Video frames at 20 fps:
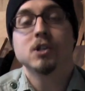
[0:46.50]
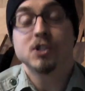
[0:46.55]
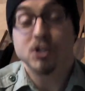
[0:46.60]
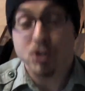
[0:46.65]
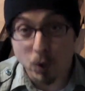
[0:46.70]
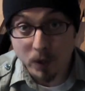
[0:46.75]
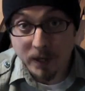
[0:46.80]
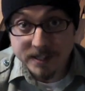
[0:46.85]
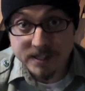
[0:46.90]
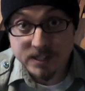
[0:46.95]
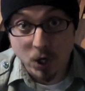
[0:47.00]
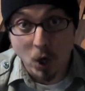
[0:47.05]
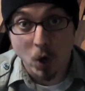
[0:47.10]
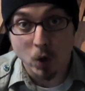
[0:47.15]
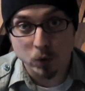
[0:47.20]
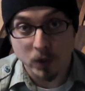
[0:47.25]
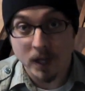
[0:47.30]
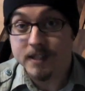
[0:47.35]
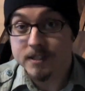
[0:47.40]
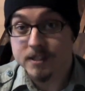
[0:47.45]
So let's
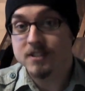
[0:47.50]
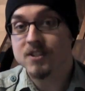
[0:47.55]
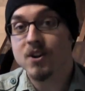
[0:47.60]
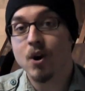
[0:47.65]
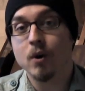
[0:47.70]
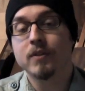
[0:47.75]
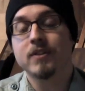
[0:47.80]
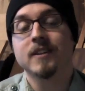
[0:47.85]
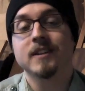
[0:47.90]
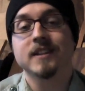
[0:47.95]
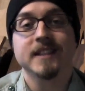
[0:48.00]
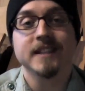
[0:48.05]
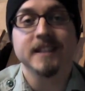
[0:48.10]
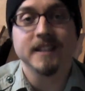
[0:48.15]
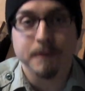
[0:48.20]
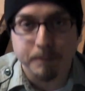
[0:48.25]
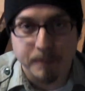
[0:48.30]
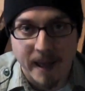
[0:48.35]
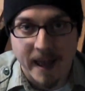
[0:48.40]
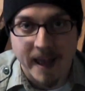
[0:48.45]
go, let's start the
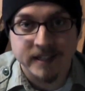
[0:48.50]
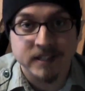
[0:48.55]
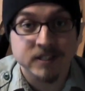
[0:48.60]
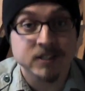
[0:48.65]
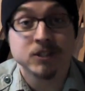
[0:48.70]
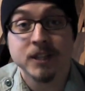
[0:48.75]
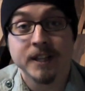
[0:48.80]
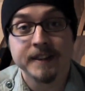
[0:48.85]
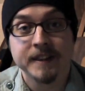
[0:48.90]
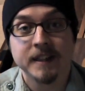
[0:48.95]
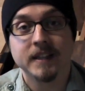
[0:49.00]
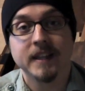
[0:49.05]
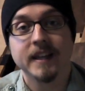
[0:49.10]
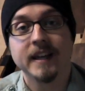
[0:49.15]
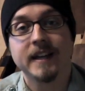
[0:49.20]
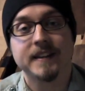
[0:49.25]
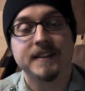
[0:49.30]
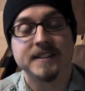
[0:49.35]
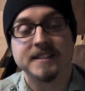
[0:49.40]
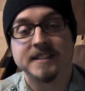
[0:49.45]
lean back. Click the
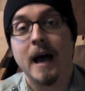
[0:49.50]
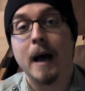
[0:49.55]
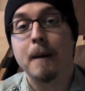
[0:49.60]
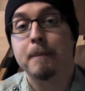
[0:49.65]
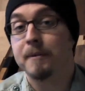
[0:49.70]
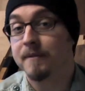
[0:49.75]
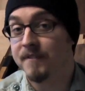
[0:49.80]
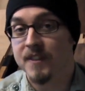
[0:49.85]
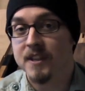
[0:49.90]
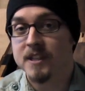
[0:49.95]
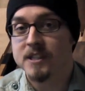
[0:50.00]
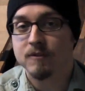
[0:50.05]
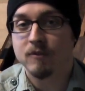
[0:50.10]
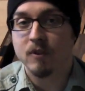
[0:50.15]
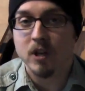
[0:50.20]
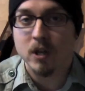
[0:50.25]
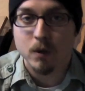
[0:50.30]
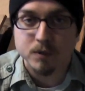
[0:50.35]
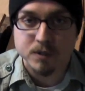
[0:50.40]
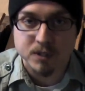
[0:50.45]
link at the top of this
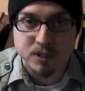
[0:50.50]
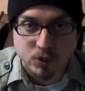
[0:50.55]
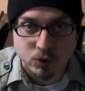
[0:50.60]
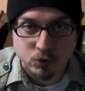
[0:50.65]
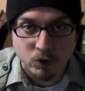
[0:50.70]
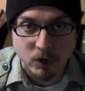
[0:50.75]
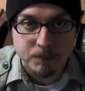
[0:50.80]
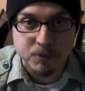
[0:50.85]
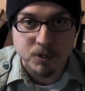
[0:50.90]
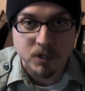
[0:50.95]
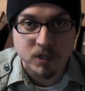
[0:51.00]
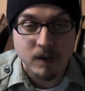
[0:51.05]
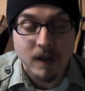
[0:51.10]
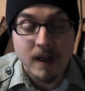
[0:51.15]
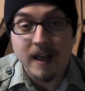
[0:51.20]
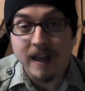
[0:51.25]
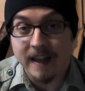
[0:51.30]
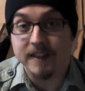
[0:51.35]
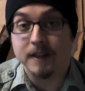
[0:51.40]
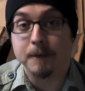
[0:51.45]
video's description
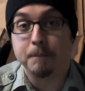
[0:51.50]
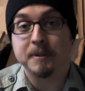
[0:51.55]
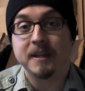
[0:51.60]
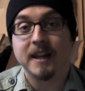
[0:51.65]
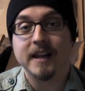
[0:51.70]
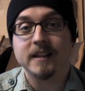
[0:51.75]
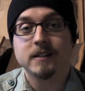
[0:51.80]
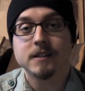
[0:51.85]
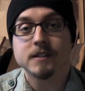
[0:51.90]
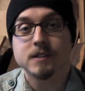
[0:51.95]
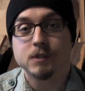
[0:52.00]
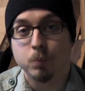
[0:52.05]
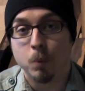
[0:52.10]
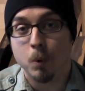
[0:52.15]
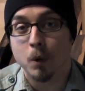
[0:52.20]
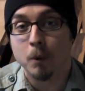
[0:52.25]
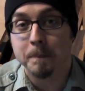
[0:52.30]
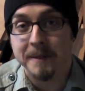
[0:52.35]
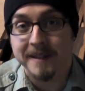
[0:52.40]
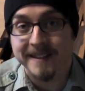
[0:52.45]
and the playlist
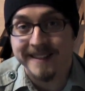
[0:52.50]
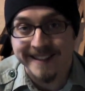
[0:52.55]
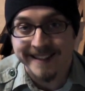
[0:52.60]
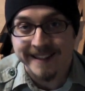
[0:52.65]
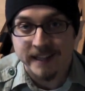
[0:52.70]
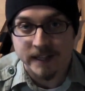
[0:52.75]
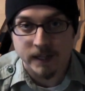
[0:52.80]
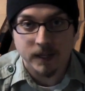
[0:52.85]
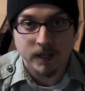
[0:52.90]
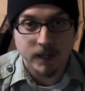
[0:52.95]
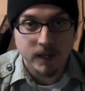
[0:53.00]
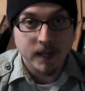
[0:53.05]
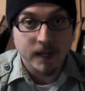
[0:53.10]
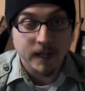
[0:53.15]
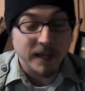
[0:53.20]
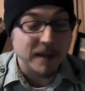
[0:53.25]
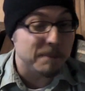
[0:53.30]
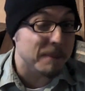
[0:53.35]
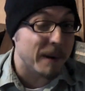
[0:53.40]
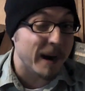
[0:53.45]
will begin.
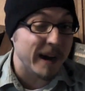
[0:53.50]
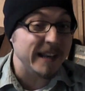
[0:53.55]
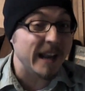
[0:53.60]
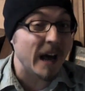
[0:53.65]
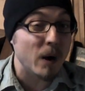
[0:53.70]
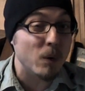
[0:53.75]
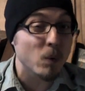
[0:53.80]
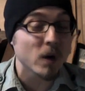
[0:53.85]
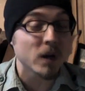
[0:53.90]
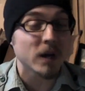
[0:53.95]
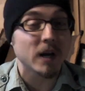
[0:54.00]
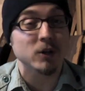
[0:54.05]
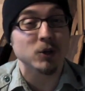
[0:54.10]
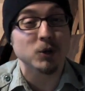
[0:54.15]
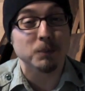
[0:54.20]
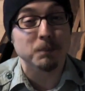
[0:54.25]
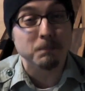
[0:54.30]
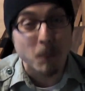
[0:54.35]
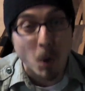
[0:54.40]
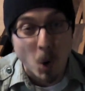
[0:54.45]
It might not work on
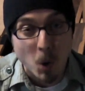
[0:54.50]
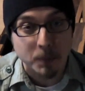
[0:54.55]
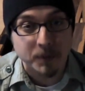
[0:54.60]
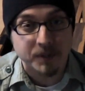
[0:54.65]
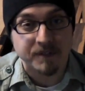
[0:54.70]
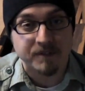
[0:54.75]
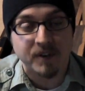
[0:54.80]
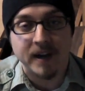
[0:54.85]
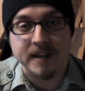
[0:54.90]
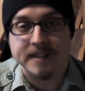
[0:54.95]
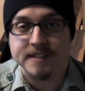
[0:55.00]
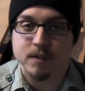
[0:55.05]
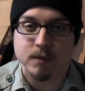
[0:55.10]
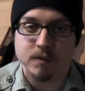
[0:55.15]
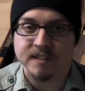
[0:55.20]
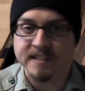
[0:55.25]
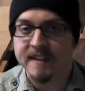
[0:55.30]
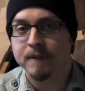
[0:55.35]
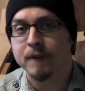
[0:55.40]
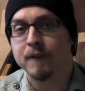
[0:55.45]
your mobile device, so
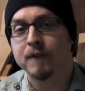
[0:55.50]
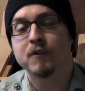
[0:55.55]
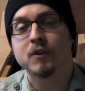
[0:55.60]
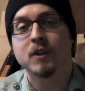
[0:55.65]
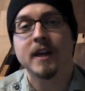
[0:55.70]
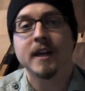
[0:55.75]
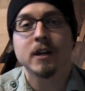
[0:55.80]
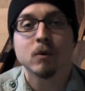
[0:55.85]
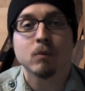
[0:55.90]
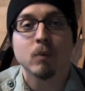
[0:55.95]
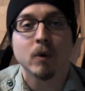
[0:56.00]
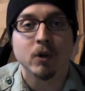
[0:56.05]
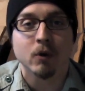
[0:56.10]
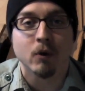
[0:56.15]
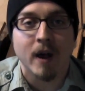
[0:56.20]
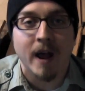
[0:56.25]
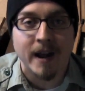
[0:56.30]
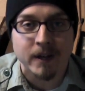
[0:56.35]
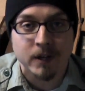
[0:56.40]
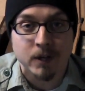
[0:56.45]
save it for later when
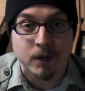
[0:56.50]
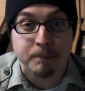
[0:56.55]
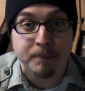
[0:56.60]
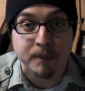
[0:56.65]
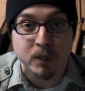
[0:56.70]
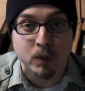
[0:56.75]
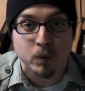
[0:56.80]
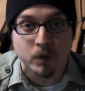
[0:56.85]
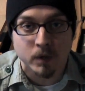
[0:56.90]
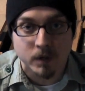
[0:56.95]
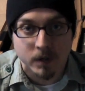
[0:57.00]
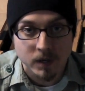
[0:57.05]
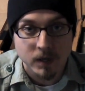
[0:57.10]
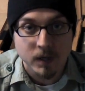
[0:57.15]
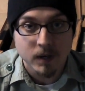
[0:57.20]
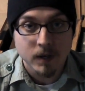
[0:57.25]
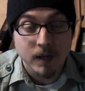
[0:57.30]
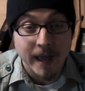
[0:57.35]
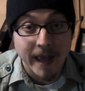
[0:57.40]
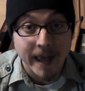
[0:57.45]
you're at a computer.
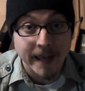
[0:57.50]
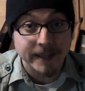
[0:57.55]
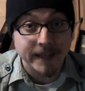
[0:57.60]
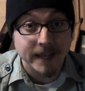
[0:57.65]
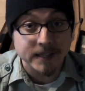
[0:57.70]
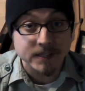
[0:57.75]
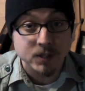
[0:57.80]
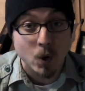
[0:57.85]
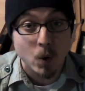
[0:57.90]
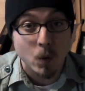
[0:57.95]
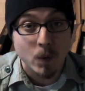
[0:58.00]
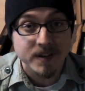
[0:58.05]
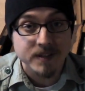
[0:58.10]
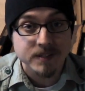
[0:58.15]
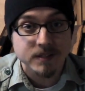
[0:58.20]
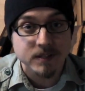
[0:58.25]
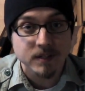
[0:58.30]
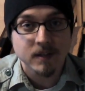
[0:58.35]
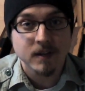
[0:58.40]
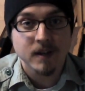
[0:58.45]
And as
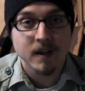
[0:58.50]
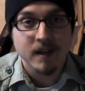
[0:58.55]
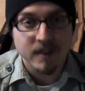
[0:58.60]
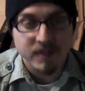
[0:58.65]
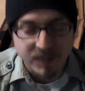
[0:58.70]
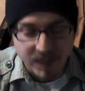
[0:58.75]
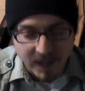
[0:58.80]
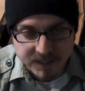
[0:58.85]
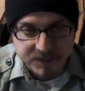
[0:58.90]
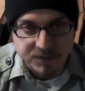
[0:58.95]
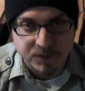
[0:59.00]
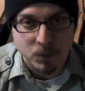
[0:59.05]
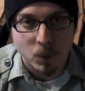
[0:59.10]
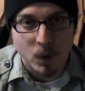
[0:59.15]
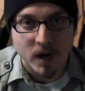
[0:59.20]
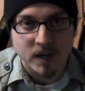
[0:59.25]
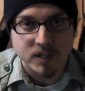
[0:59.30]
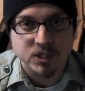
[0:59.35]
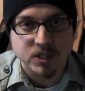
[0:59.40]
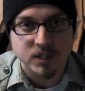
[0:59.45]
always, thanks for
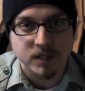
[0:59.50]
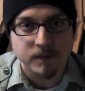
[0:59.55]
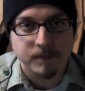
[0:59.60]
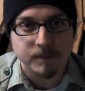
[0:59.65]
watching.